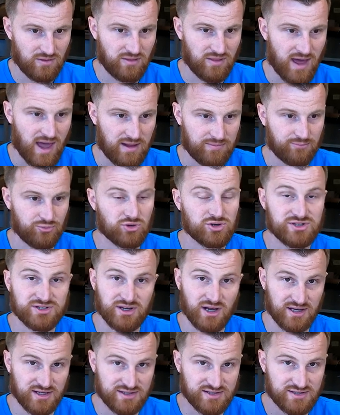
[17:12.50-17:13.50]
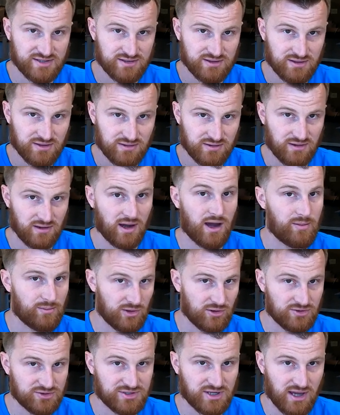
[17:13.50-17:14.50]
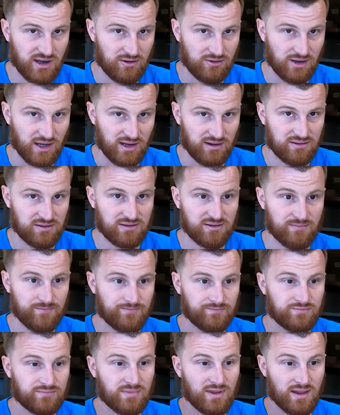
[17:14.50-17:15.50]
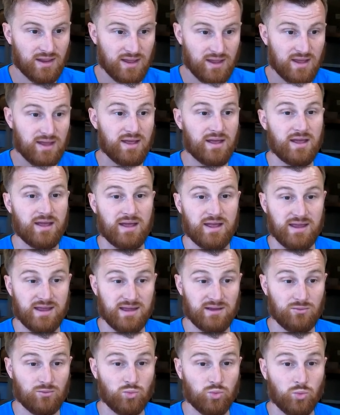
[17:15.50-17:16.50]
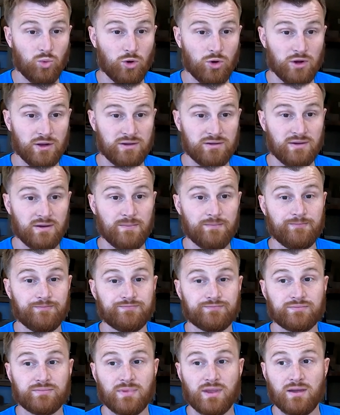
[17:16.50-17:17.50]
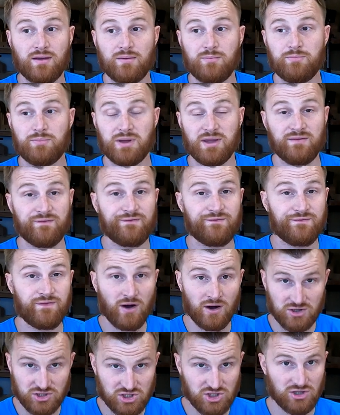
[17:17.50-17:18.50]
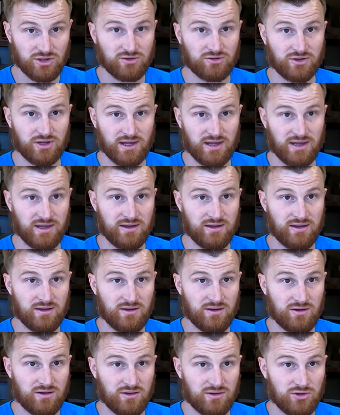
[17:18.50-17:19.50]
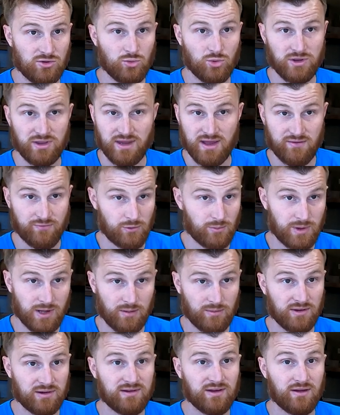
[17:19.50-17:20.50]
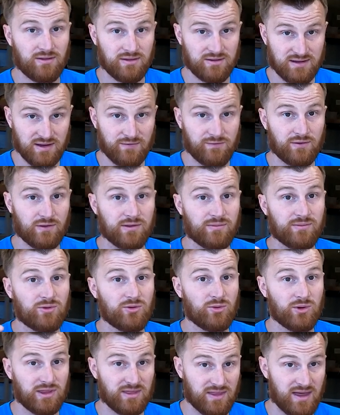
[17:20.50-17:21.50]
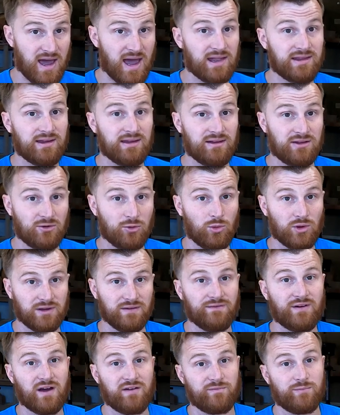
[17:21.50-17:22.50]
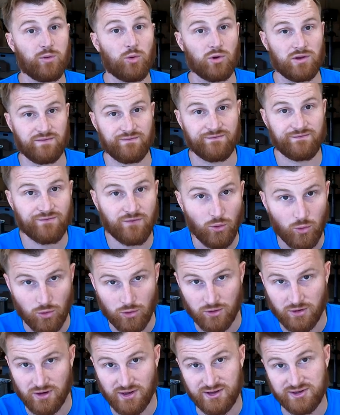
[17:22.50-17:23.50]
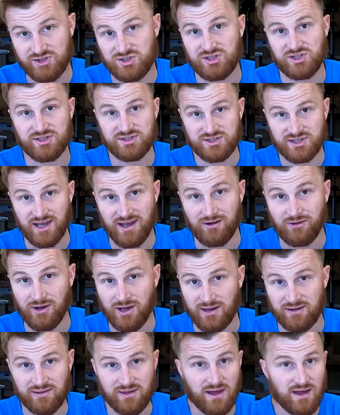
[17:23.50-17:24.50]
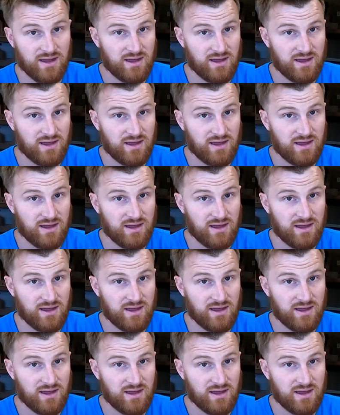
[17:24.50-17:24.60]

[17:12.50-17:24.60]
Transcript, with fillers: that precise nominal scale length, it would be functionally, you would never be able to tell the difference between that and a 25.4 inch scale length